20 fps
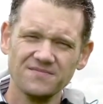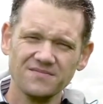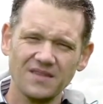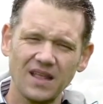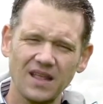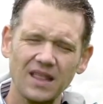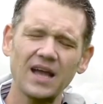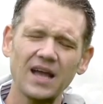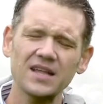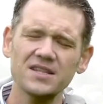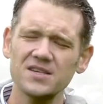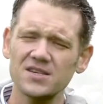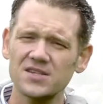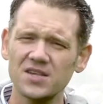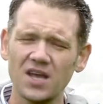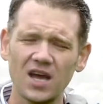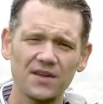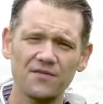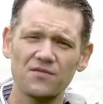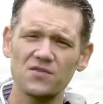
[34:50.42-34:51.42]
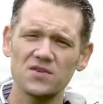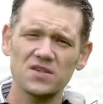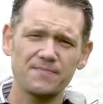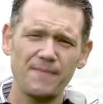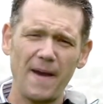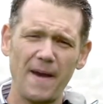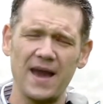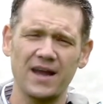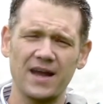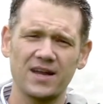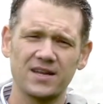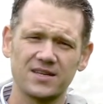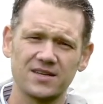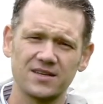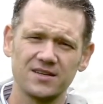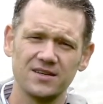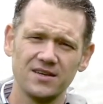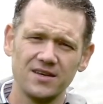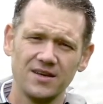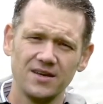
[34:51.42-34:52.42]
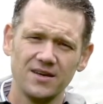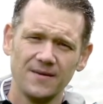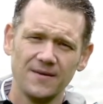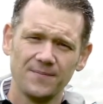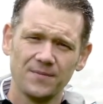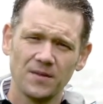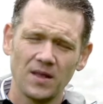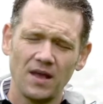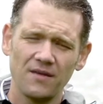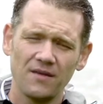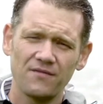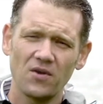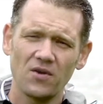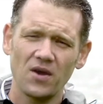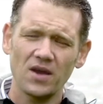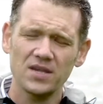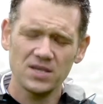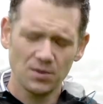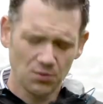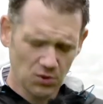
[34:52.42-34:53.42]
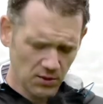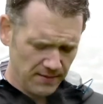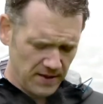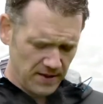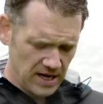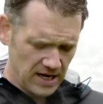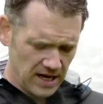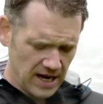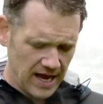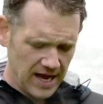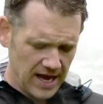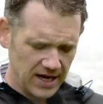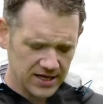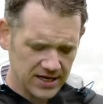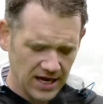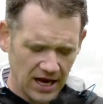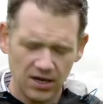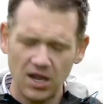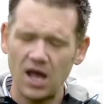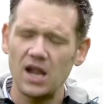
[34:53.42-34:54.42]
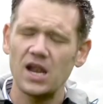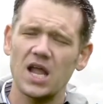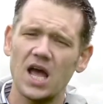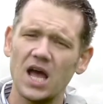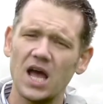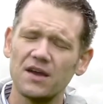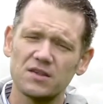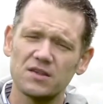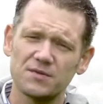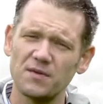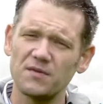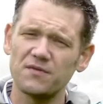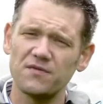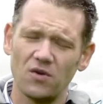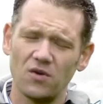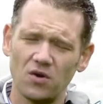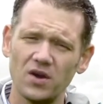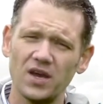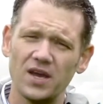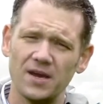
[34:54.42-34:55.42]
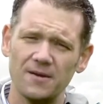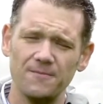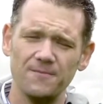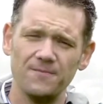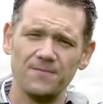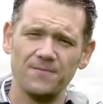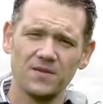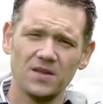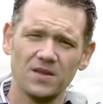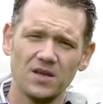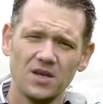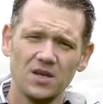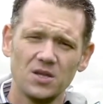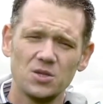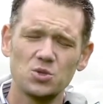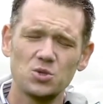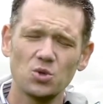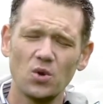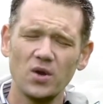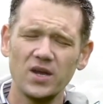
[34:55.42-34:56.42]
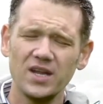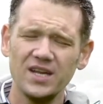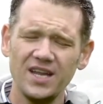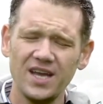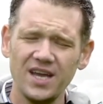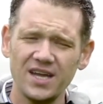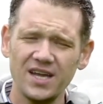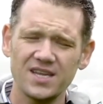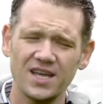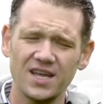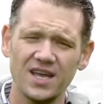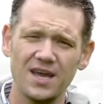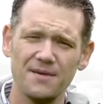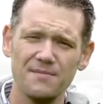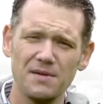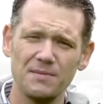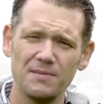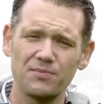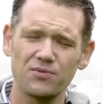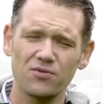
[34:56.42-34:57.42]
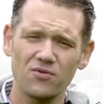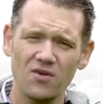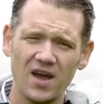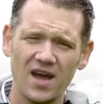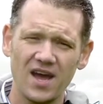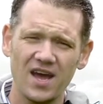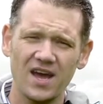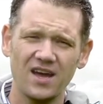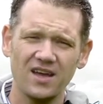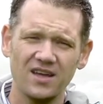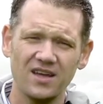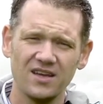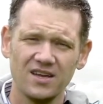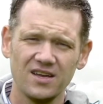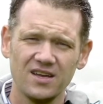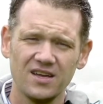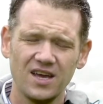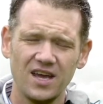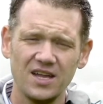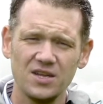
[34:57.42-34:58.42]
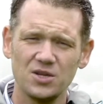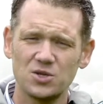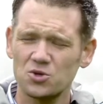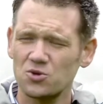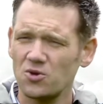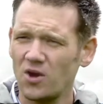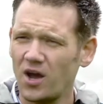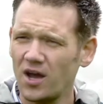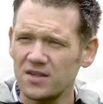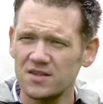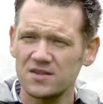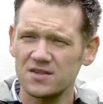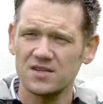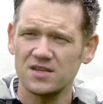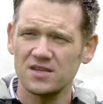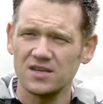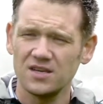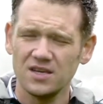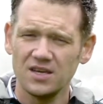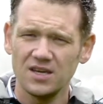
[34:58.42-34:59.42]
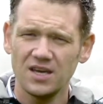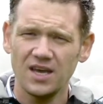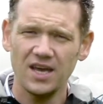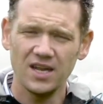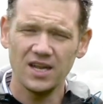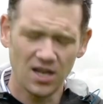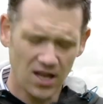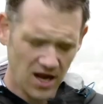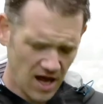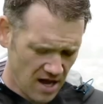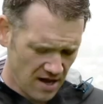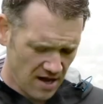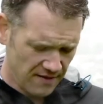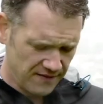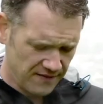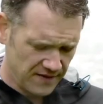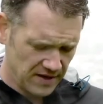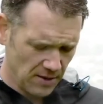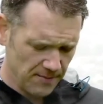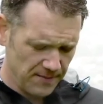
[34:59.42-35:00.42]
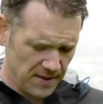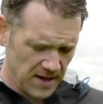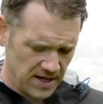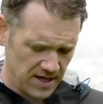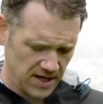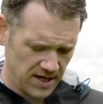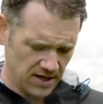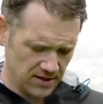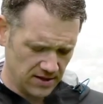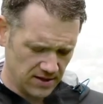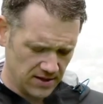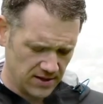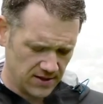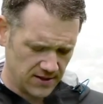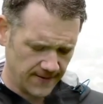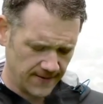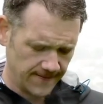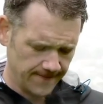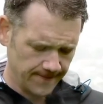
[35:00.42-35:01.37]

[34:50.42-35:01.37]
That's a sign of respect. For us, it would mean laying down our lives before him, drawing near to him in prayer, in trust, in love, in obedience.